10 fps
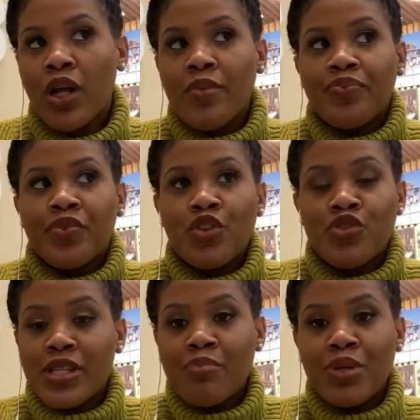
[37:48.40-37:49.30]
you
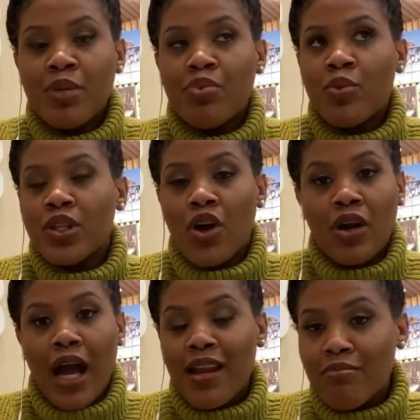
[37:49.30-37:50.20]
see people with all
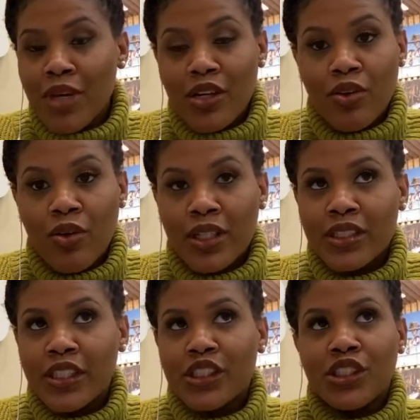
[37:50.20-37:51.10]
kind of medical
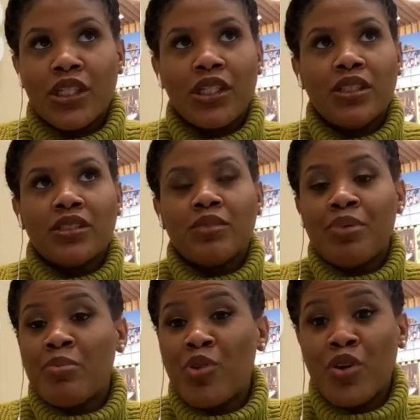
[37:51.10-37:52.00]
conditions,
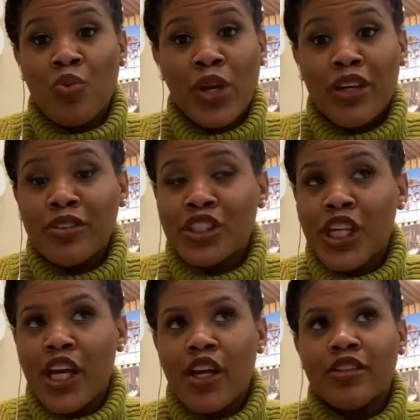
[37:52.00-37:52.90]
people in
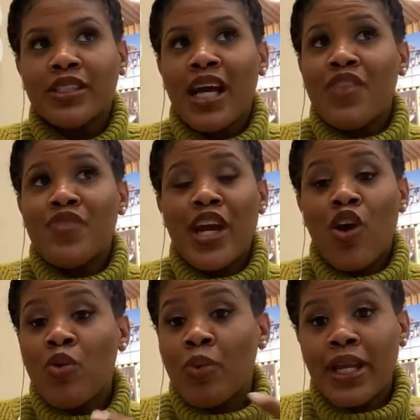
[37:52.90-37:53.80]
wheelchairs. They are
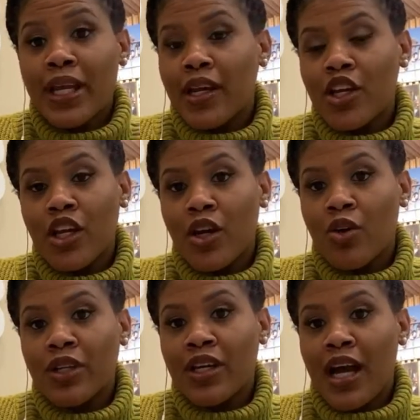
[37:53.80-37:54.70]
winning. You know,
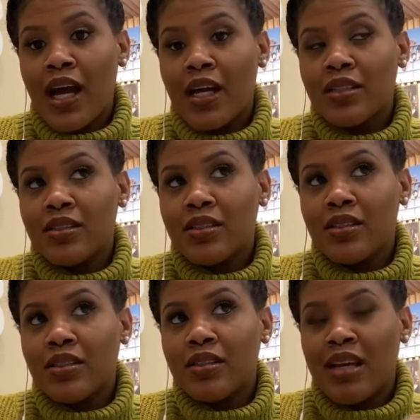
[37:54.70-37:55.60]
they're not.
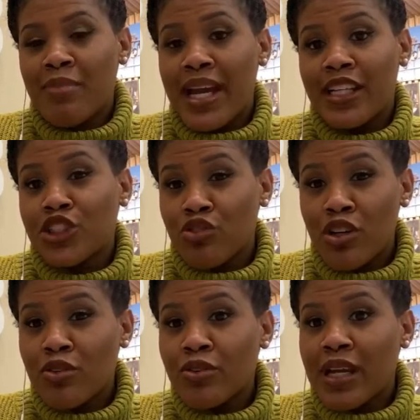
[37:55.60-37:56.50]
They may
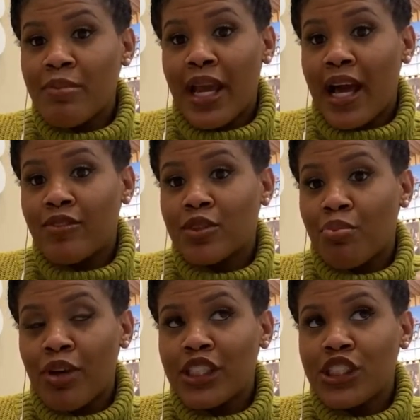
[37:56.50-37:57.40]
struggle. They may have
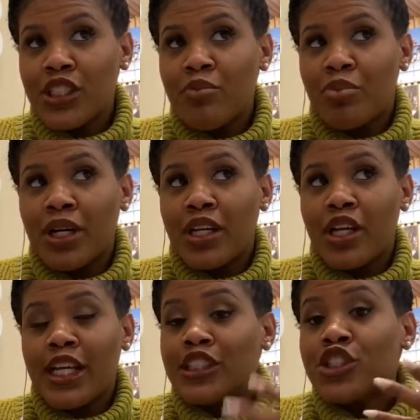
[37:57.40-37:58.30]
depression, but
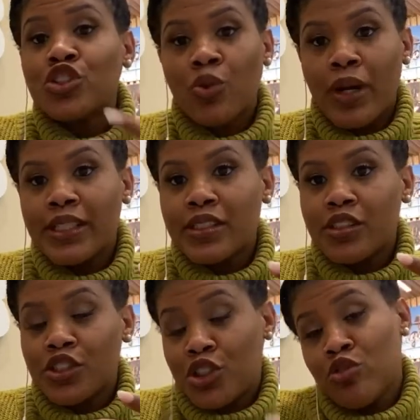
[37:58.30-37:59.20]
it's a choice to
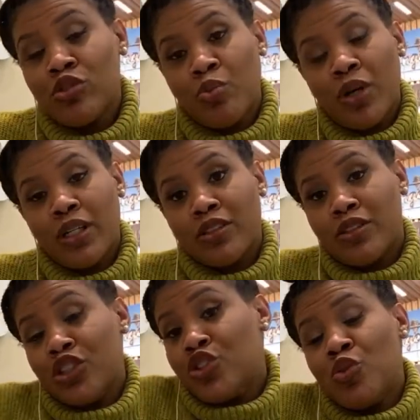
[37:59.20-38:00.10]
choose what to
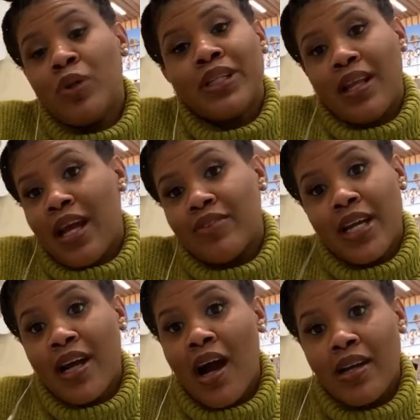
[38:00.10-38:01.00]
do the life that
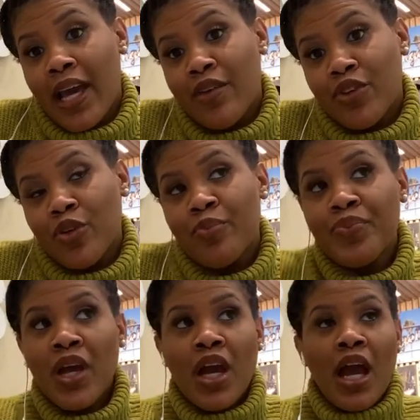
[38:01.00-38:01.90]
God gave you,
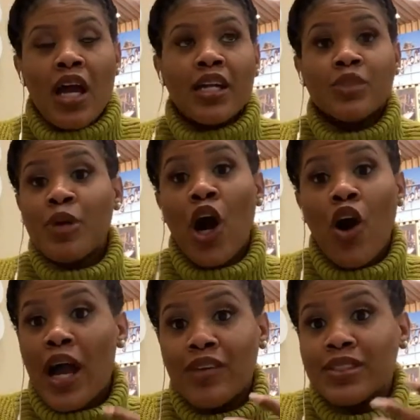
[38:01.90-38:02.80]
because we all
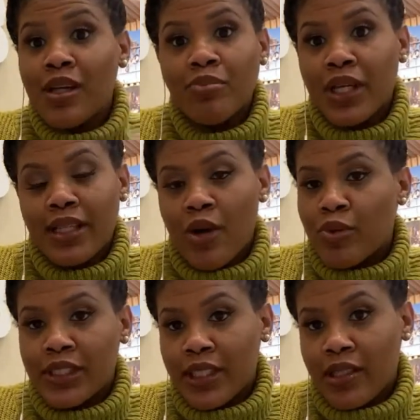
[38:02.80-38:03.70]
have something that we're
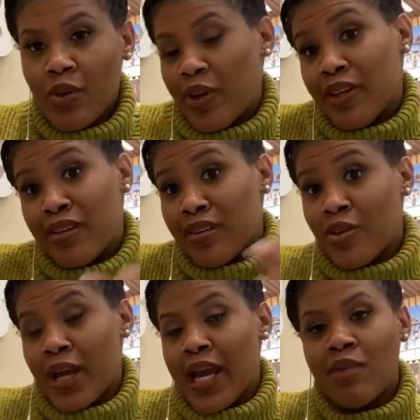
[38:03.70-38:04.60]
dealing with.
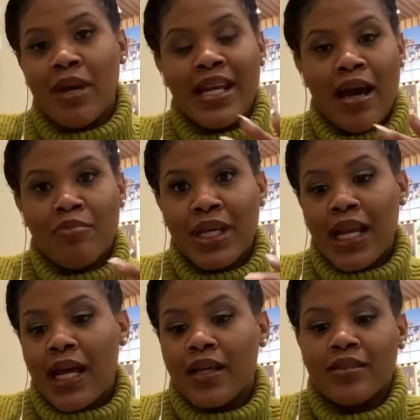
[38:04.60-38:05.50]
Okay, it may not be
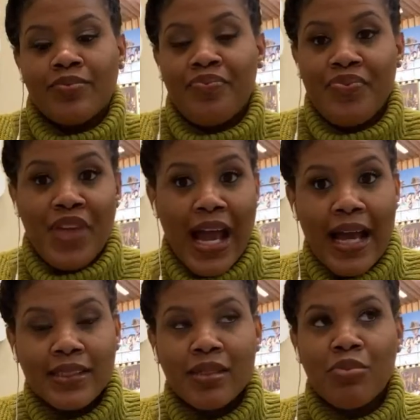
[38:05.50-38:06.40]
like
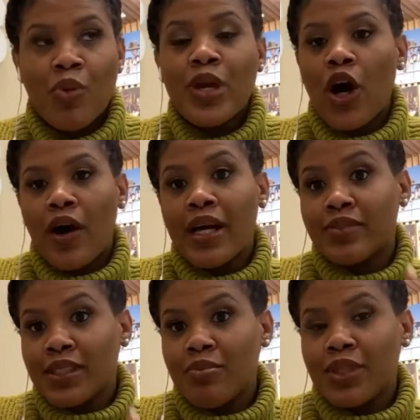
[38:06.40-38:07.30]
that, but we all have
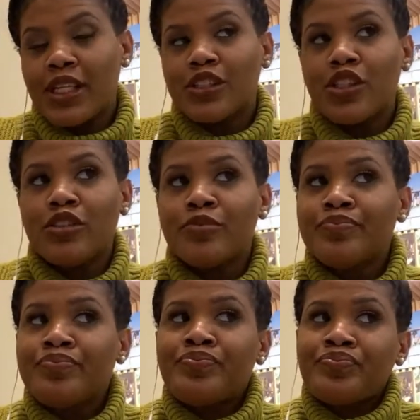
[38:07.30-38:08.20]
something. So
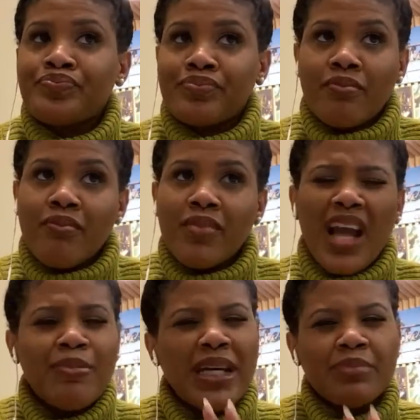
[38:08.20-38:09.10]
I'm
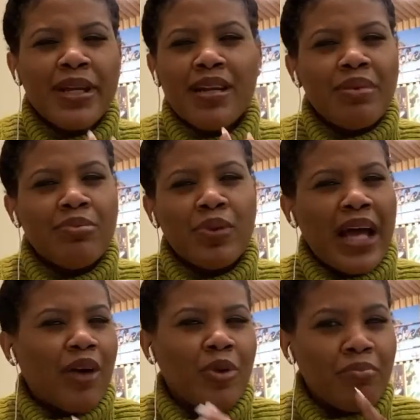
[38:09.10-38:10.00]
not speaking to people like
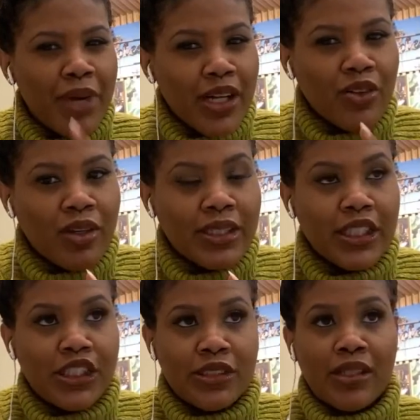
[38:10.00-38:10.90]
with medical
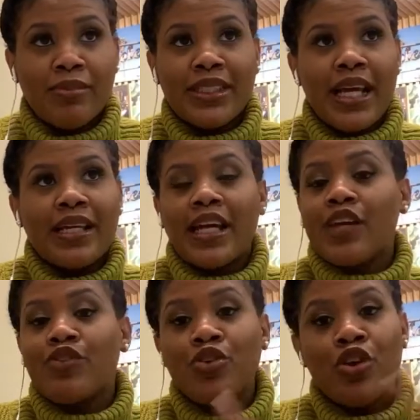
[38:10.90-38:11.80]
conditions. I'm saying, like, if
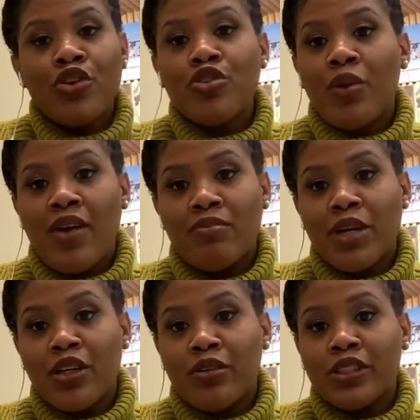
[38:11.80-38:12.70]
you know you don't have a medical